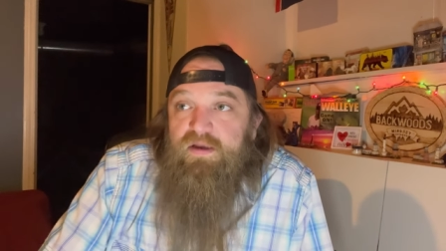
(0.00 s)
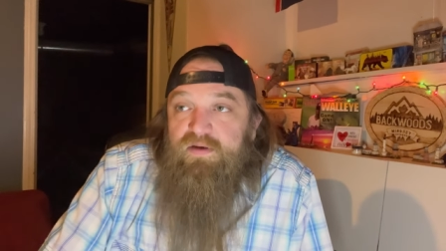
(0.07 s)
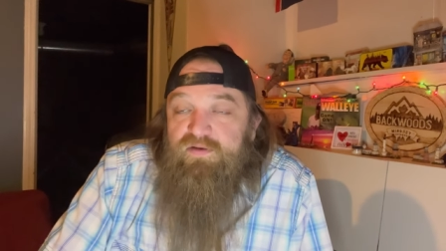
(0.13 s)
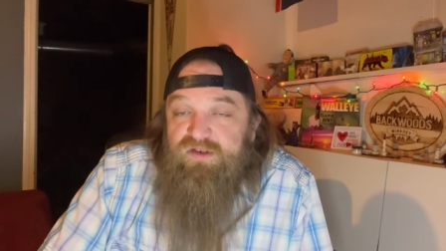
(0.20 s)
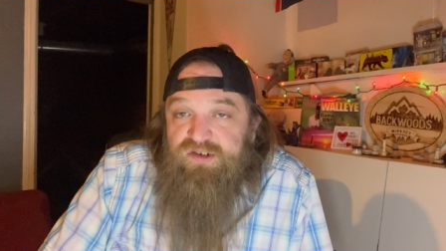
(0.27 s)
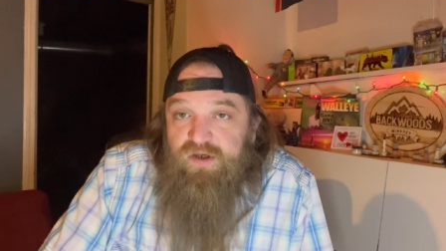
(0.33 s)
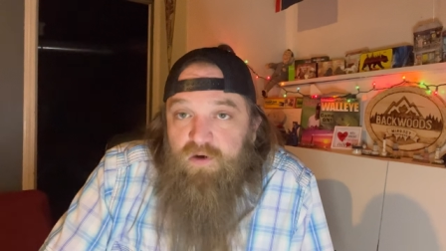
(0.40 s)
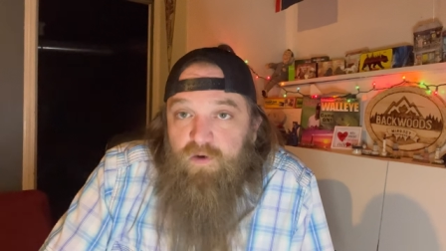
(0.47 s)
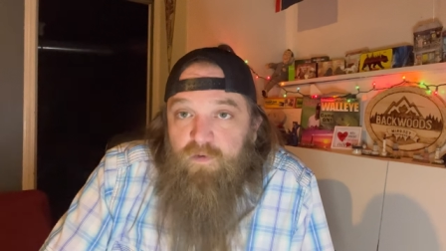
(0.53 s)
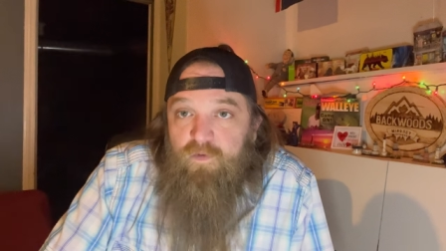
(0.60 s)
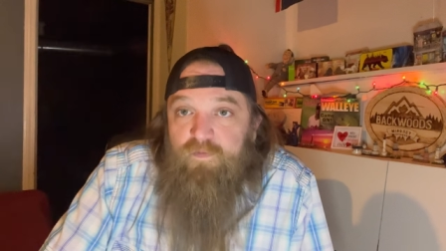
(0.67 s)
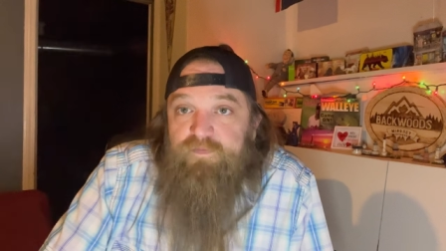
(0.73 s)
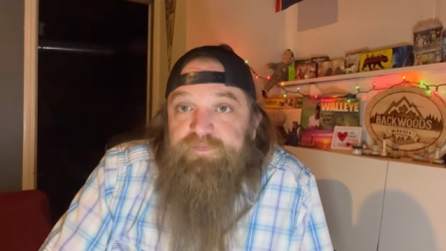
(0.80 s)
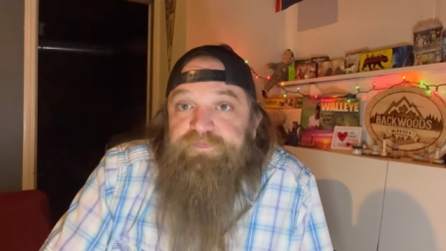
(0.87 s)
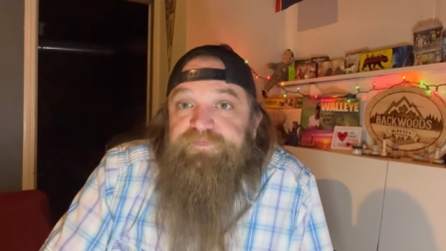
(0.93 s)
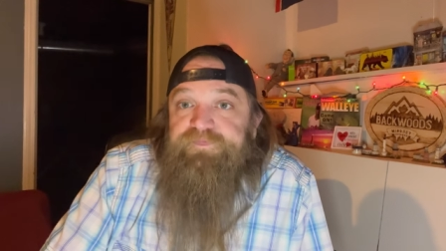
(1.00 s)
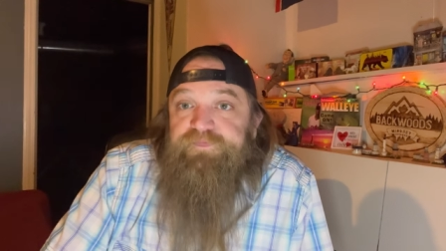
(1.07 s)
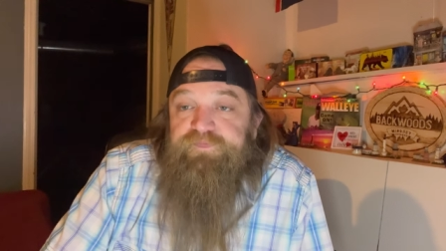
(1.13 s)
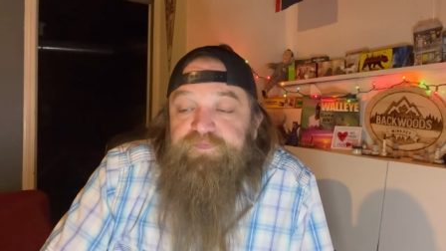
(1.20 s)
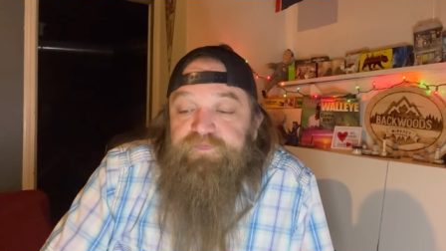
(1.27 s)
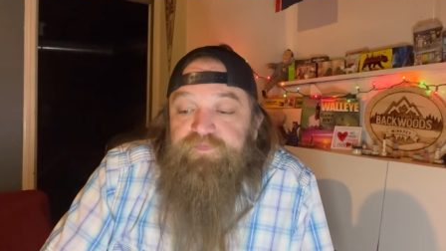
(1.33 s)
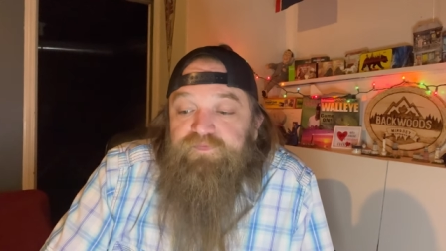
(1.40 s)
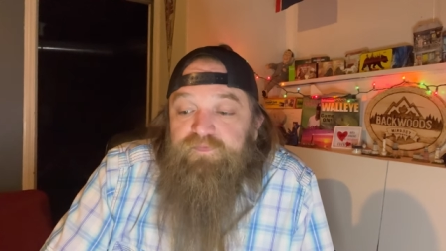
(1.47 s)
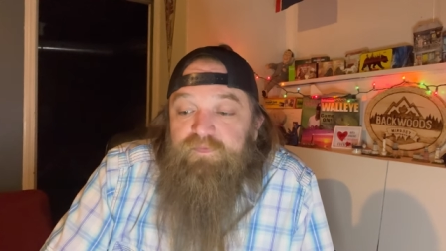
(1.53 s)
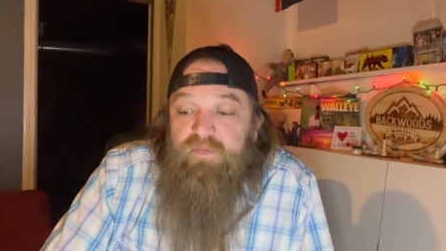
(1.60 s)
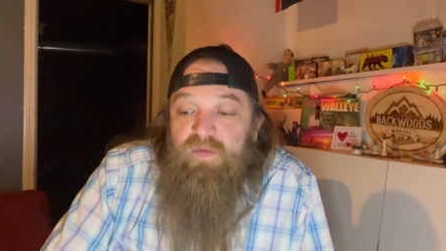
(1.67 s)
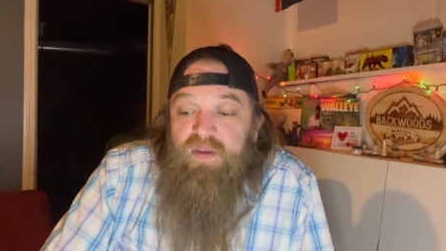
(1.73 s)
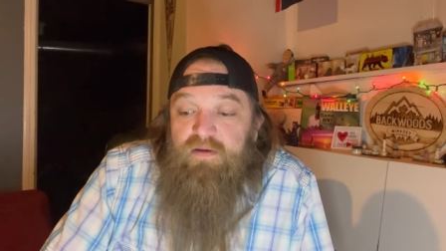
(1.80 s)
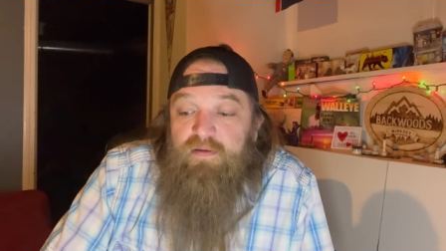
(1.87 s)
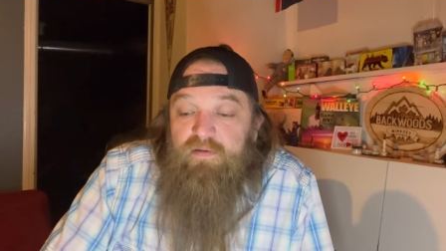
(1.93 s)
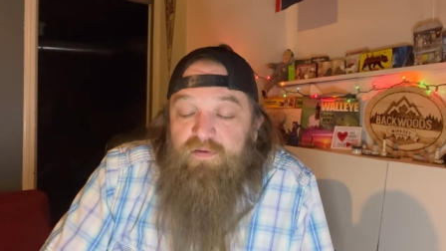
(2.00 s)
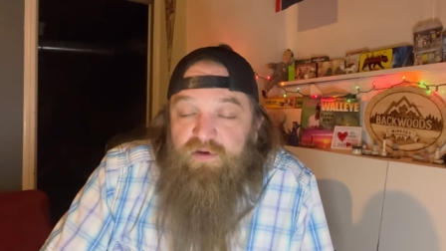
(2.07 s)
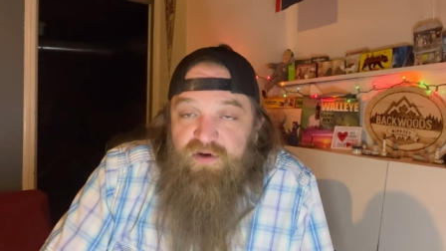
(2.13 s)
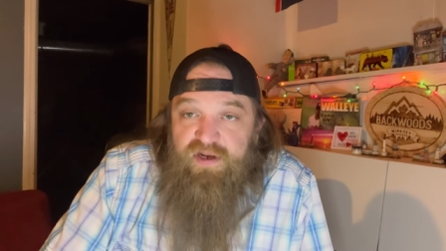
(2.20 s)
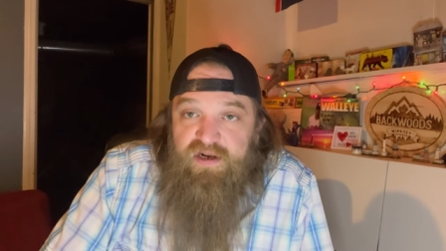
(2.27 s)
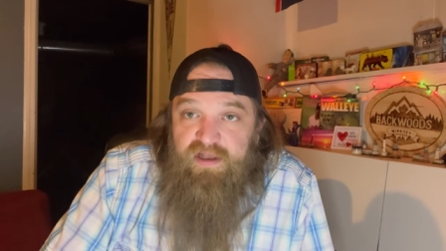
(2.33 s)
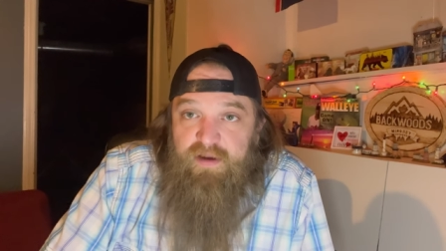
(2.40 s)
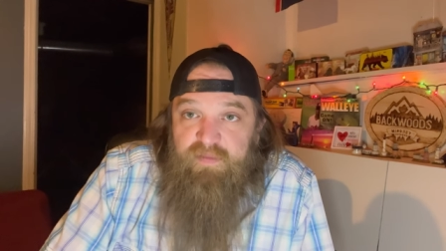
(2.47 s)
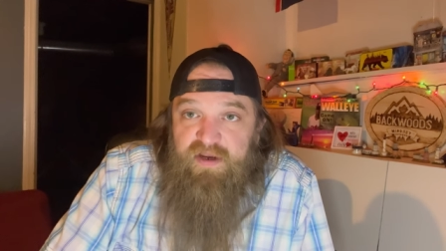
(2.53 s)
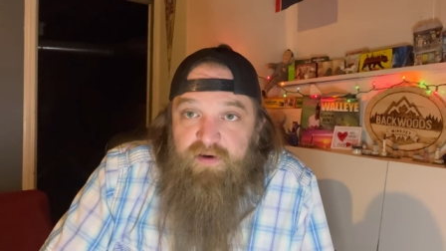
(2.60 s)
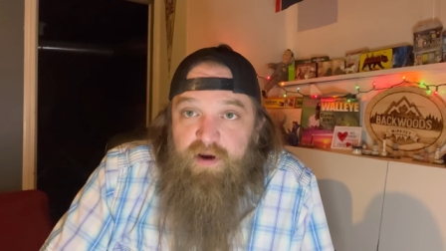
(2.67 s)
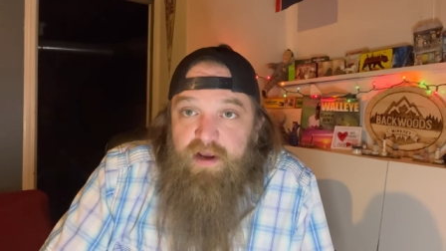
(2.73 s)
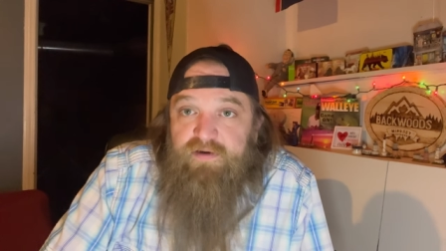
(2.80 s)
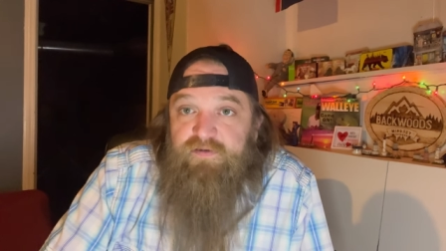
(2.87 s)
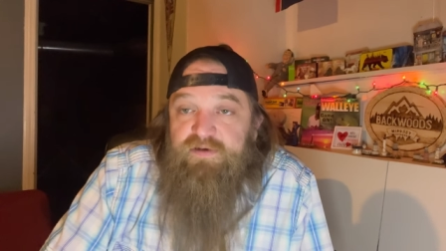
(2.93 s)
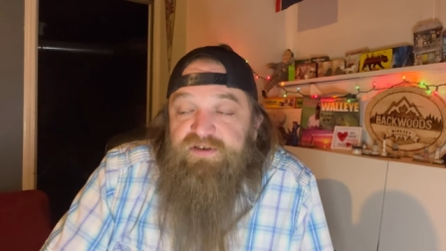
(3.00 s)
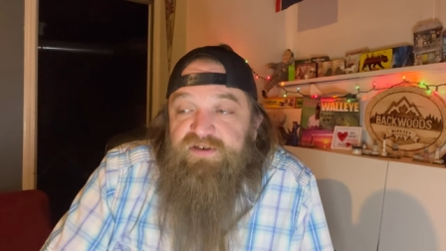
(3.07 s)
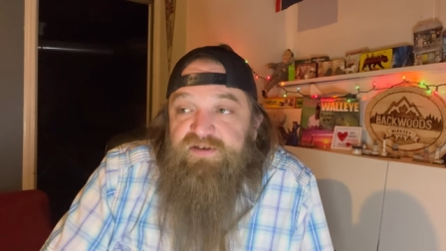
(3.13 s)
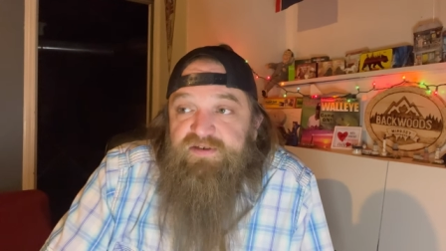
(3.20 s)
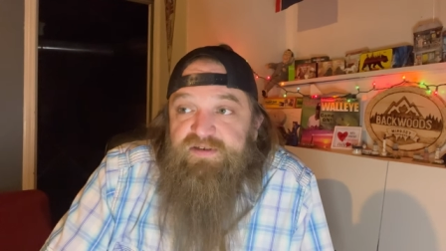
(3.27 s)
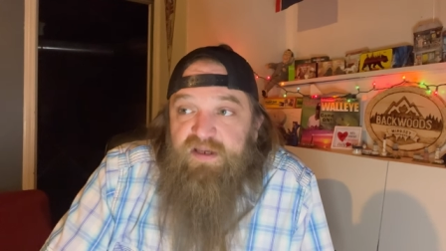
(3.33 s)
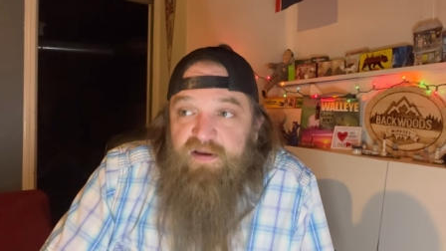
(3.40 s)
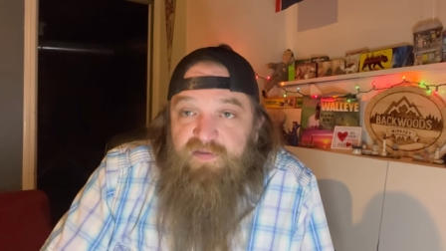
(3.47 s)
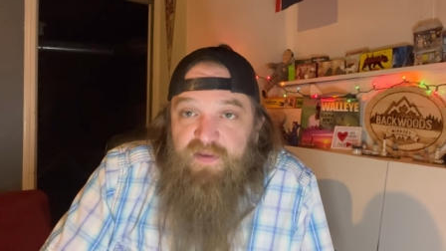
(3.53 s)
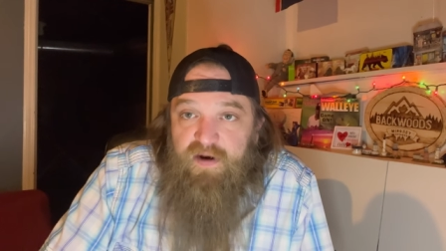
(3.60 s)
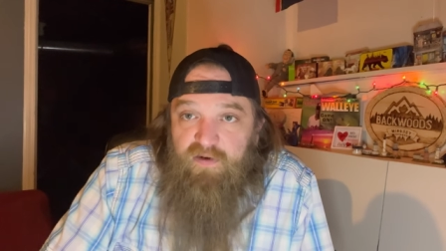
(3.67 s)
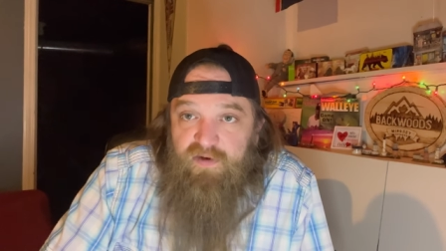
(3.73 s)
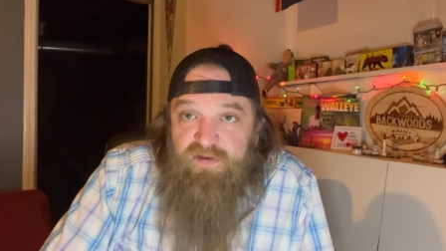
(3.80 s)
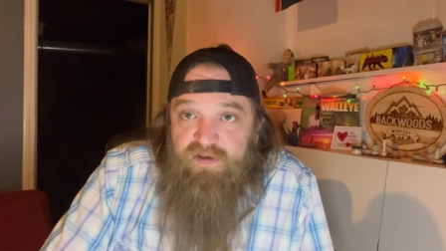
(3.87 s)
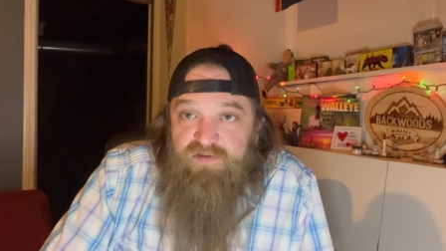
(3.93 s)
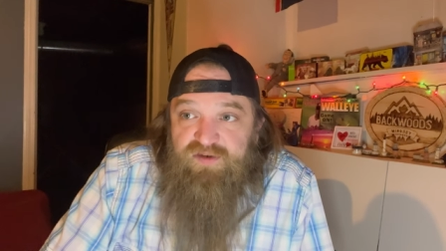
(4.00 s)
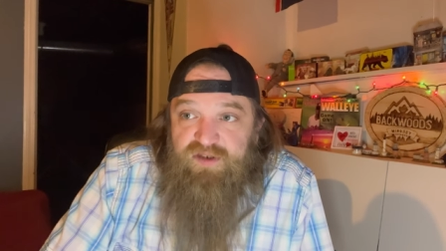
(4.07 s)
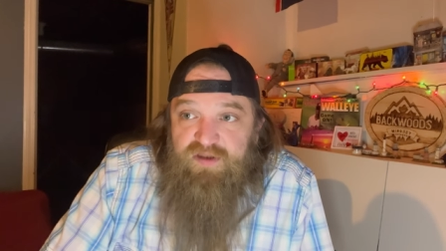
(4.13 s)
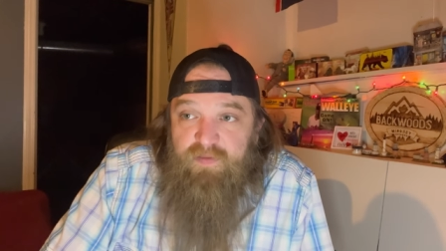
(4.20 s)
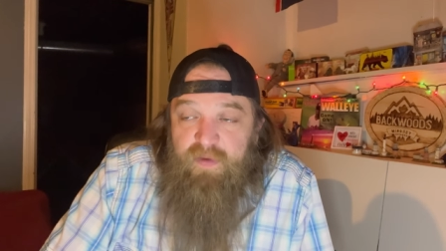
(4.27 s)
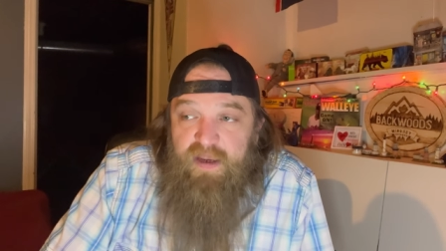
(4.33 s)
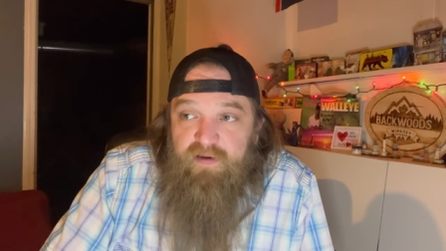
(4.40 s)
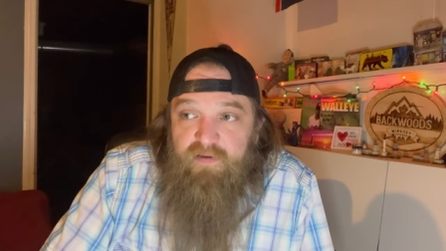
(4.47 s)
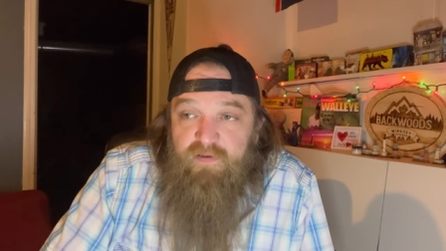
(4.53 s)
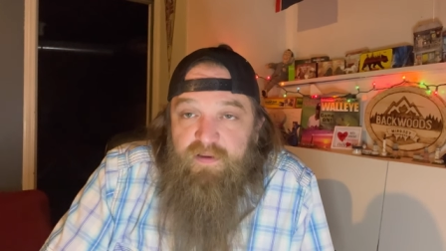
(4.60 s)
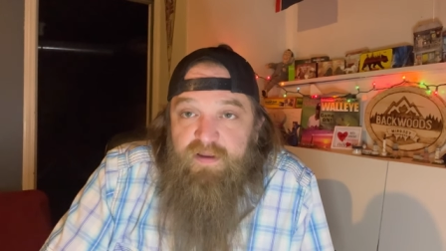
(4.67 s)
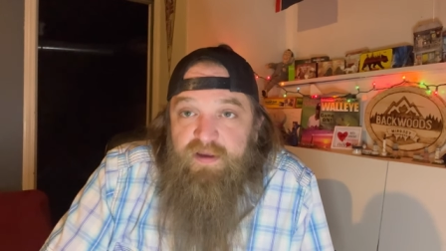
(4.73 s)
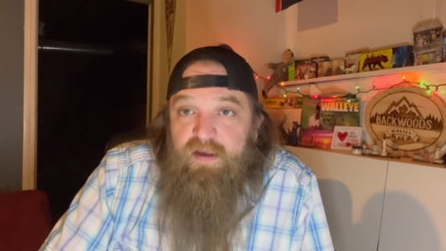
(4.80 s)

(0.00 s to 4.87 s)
So you need to get me your addresses and then I'll get those in the mail.